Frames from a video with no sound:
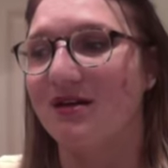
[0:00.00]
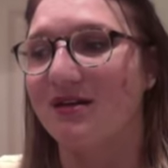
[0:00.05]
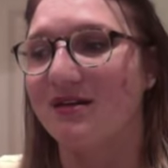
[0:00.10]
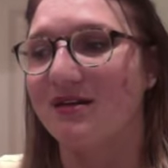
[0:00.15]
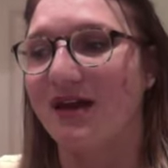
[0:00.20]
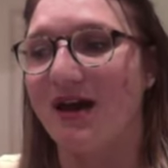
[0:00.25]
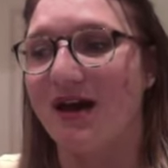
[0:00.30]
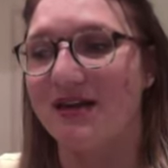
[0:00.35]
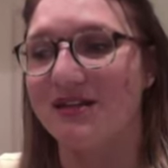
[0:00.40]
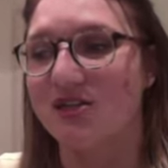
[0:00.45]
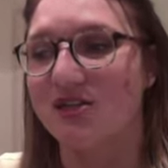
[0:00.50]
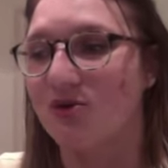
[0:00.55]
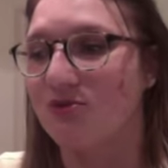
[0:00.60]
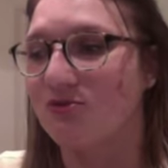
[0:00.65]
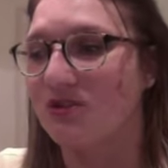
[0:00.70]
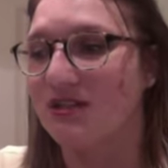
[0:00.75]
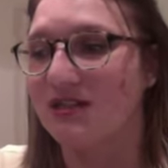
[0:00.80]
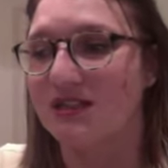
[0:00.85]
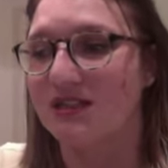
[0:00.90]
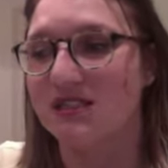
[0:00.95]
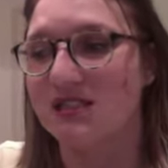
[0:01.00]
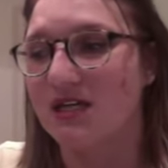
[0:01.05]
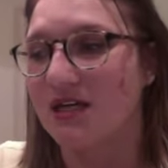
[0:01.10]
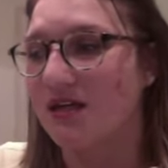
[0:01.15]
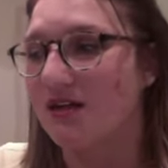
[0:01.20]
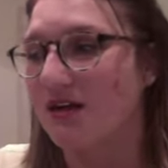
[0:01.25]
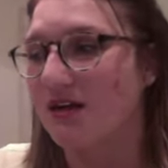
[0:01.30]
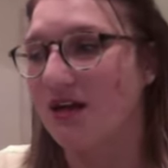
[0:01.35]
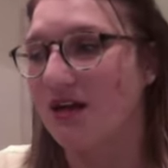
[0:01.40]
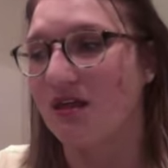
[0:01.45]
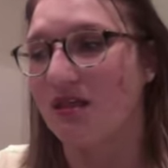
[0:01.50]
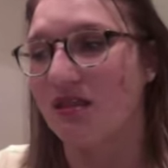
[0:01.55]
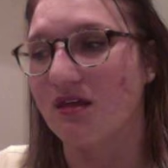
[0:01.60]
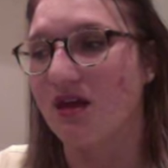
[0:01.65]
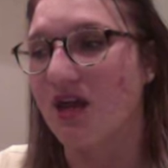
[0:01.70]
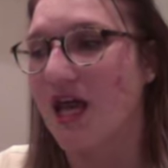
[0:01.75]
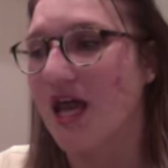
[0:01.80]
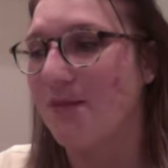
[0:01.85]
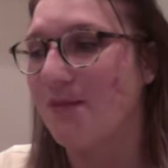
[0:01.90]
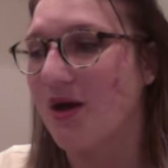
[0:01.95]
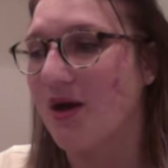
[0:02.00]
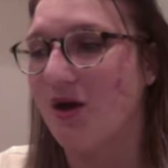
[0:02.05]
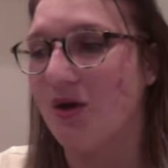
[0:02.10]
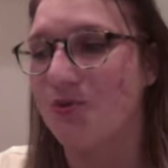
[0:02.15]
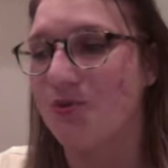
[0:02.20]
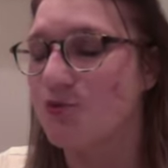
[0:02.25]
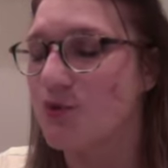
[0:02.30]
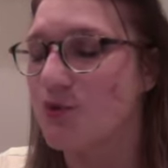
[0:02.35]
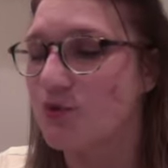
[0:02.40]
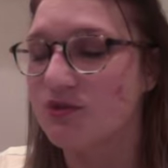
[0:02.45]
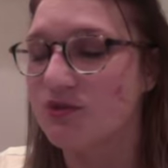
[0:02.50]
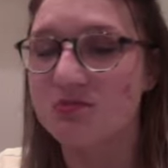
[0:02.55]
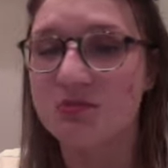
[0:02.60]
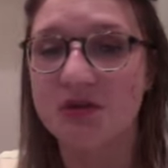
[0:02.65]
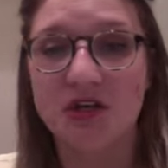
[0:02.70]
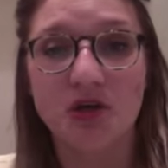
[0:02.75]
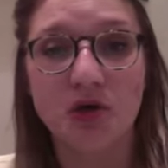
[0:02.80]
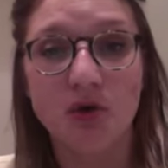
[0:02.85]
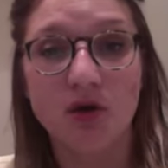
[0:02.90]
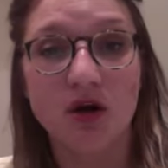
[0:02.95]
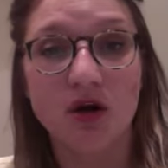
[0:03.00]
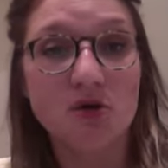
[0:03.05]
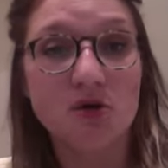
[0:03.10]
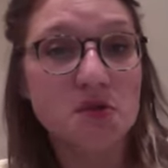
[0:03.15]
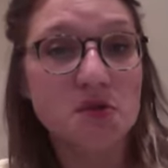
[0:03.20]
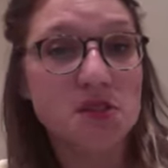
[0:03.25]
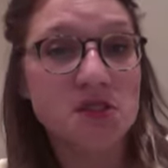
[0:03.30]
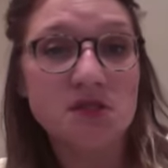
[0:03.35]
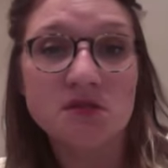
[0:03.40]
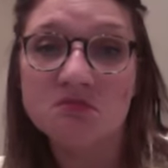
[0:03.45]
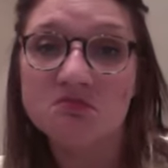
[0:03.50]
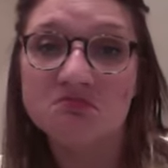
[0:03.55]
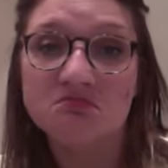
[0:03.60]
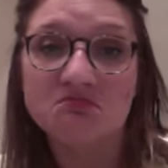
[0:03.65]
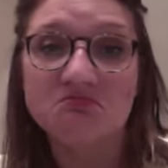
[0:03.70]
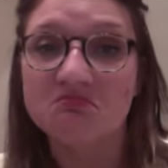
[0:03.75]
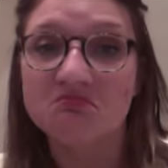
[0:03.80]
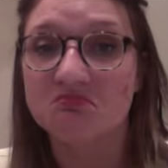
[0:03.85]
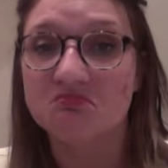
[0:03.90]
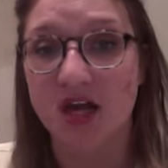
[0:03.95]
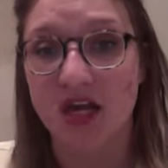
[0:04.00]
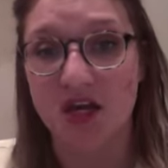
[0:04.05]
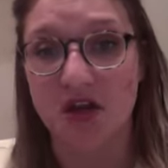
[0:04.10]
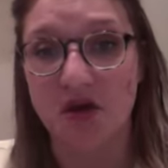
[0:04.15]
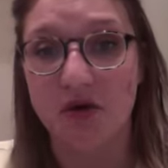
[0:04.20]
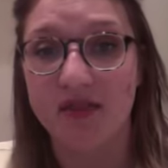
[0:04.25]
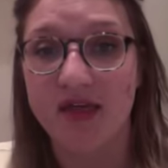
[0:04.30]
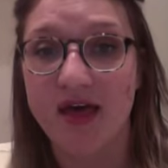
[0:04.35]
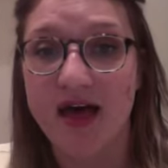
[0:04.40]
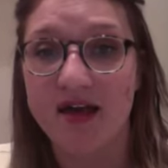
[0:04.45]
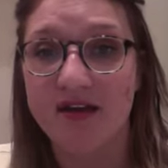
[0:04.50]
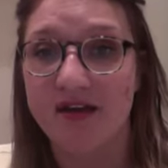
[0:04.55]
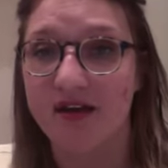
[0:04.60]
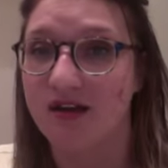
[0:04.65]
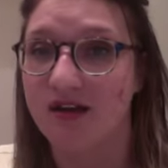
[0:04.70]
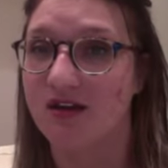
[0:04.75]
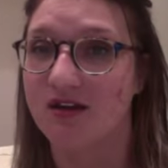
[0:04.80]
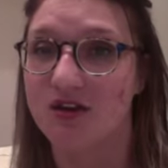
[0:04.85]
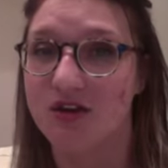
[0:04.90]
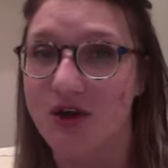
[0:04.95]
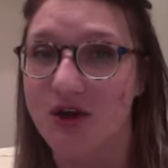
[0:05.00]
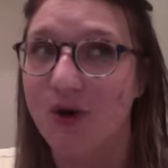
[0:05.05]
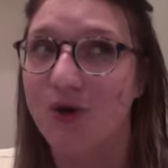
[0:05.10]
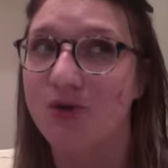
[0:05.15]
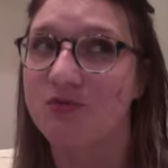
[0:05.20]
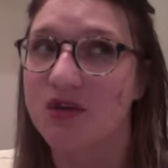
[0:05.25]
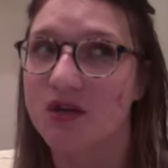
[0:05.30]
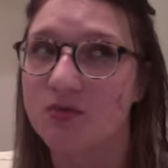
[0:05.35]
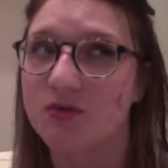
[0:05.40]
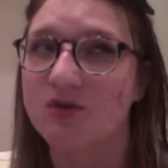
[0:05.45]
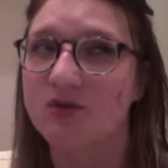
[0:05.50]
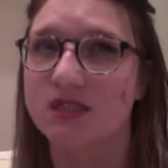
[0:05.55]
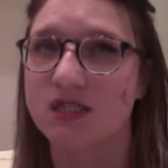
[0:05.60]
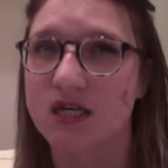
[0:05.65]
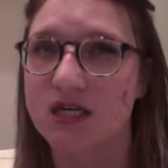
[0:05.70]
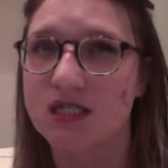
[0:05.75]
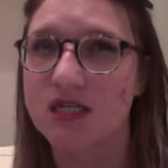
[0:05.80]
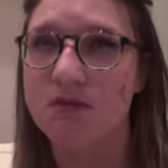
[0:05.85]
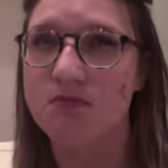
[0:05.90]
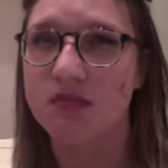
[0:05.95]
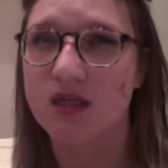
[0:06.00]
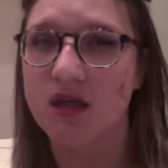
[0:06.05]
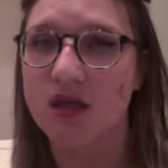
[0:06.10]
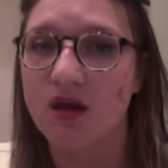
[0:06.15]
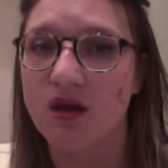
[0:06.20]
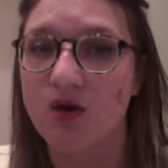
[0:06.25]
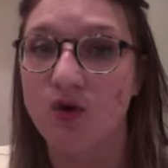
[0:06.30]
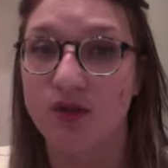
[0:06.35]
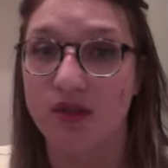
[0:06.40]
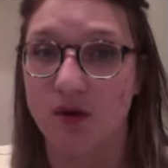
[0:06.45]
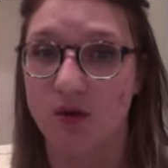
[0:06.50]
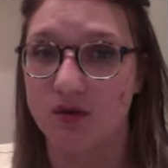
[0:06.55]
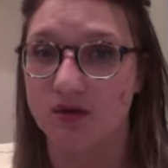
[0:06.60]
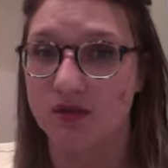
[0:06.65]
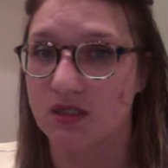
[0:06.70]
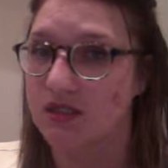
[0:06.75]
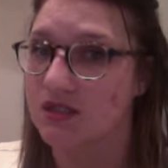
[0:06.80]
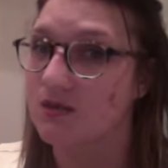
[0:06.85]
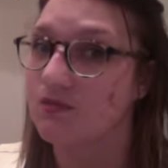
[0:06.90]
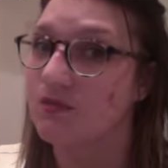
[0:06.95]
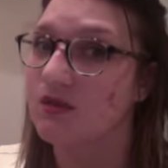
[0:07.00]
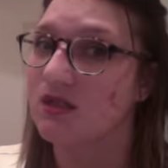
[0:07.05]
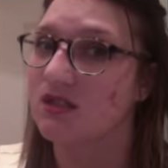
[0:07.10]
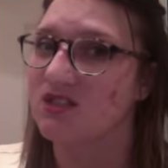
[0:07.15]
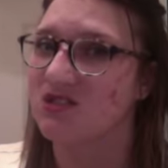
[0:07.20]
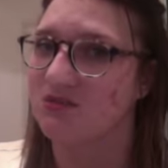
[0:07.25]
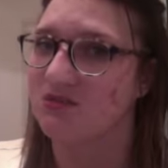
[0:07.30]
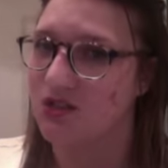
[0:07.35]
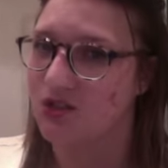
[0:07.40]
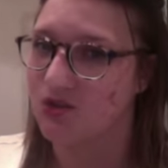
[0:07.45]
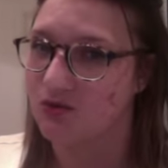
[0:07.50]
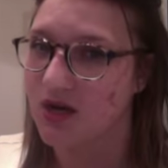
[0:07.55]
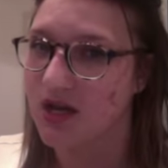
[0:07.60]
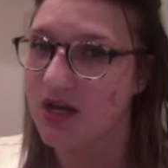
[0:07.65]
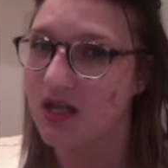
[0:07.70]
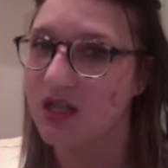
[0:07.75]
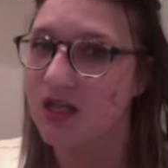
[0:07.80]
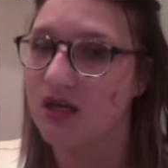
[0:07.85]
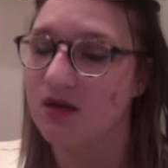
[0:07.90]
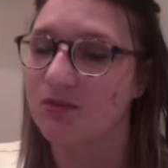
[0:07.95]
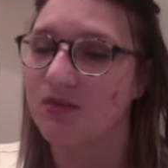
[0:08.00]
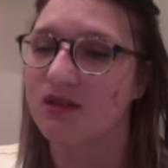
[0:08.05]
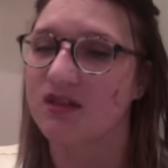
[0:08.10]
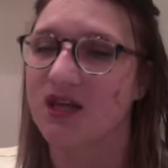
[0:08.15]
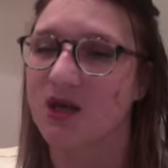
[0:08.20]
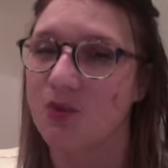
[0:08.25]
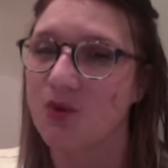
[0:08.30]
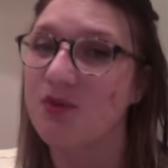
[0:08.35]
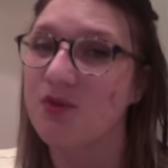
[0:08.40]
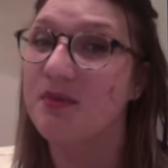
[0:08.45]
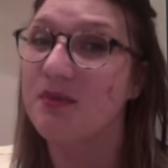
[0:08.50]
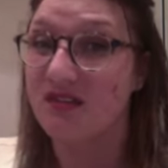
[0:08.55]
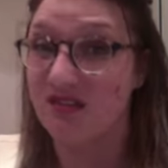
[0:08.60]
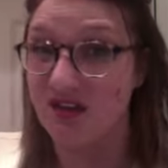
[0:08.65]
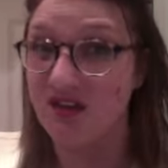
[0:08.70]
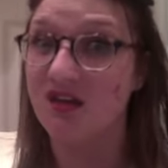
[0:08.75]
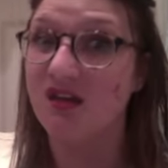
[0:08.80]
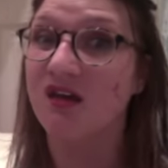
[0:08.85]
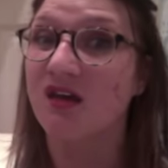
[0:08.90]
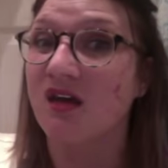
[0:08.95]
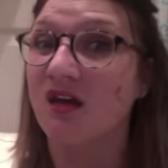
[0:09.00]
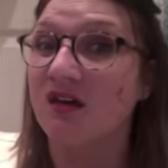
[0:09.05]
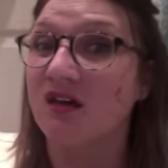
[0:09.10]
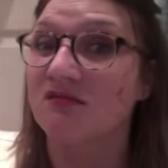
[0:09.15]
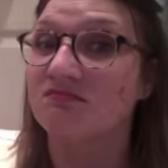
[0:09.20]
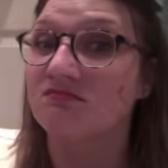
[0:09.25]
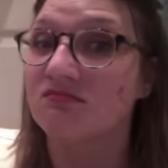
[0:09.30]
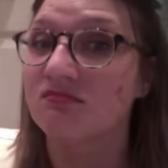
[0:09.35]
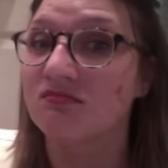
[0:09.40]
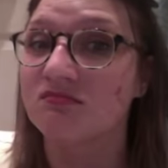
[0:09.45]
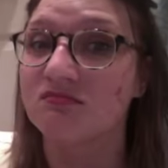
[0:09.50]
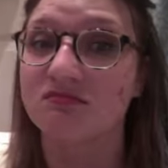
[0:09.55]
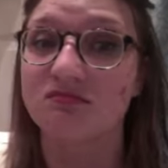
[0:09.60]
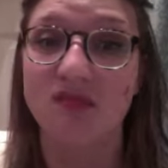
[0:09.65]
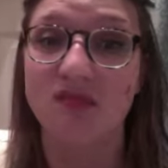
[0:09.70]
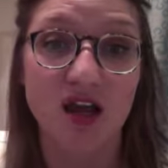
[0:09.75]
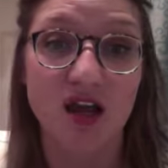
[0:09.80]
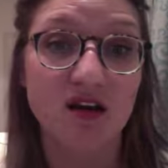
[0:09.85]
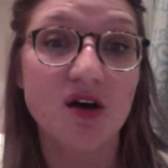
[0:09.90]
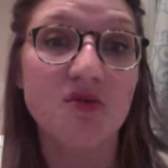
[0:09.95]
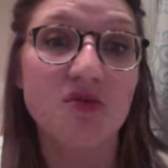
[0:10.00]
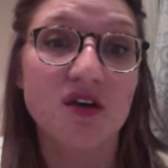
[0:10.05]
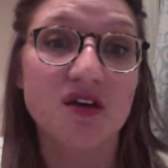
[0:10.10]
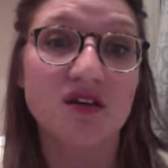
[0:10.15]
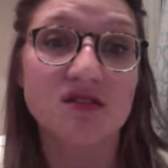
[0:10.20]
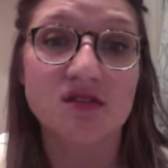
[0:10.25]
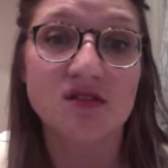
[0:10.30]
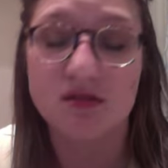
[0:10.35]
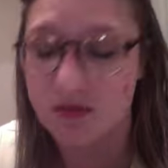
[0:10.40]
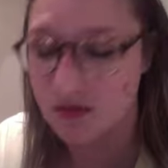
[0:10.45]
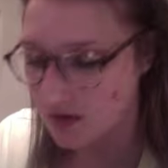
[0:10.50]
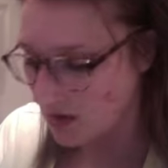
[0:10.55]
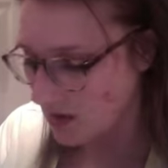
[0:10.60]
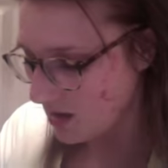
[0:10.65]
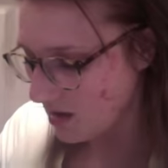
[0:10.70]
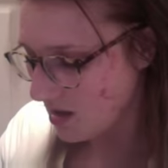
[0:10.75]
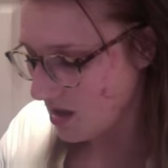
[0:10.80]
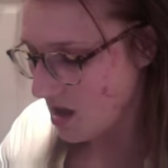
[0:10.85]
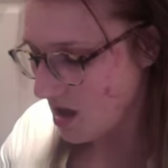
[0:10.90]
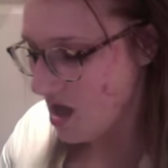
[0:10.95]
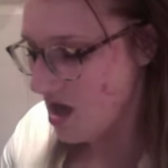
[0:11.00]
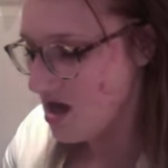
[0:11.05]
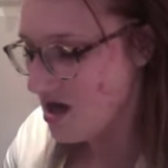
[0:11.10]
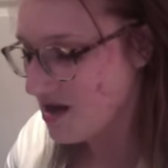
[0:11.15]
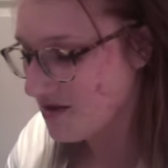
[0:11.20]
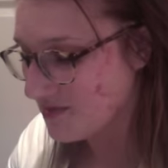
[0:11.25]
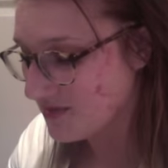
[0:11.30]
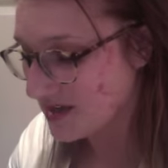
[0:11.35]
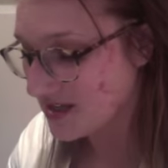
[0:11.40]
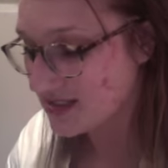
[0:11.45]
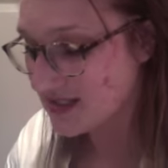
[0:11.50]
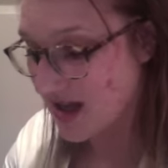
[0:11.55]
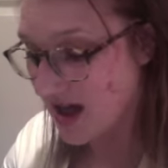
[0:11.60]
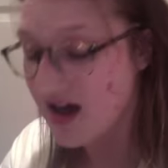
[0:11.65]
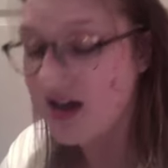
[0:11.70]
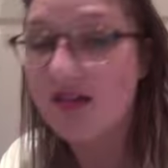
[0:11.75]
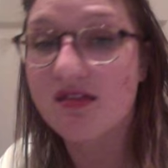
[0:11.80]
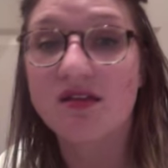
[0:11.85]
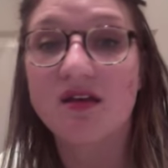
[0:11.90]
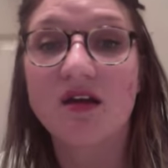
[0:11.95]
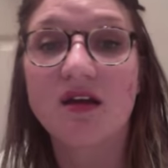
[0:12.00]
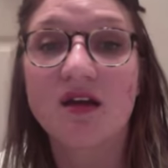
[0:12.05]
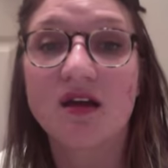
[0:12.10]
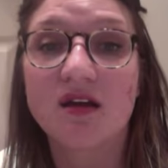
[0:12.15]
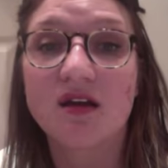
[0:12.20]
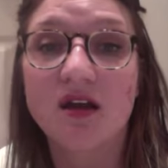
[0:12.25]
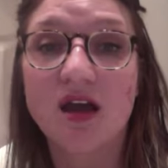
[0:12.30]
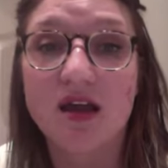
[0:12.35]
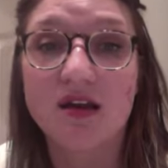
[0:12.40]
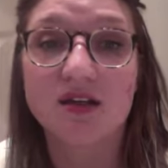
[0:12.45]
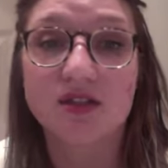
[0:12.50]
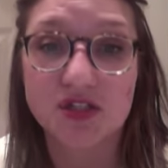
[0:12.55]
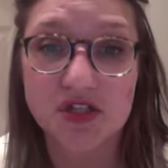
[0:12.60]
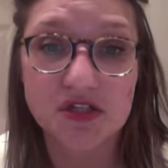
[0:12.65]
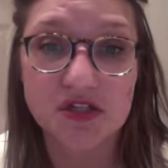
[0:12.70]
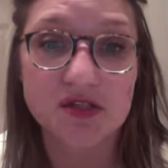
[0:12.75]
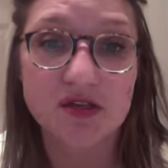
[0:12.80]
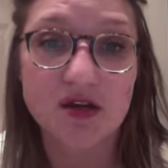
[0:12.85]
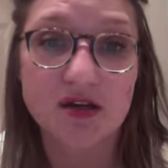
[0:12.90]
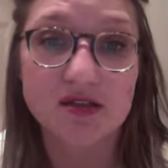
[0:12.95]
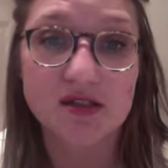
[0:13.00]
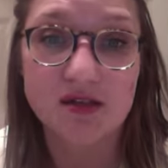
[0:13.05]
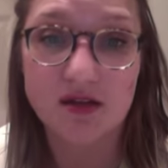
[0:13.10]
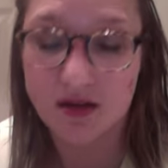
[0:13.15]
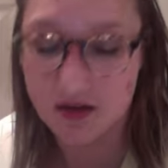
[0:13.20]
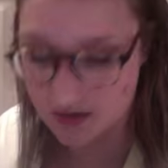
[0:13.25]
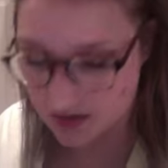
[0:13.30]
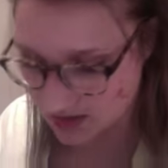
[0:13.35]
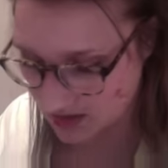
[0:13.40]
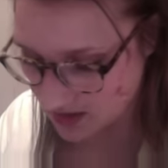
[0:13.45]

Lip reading: Yeah, I don't really need to hear anything about wounds being gross. I know that, and I know people will say something, or they won't say something to me directly, but they will be thinking it. I know this. Because I think it, and it's disgusting.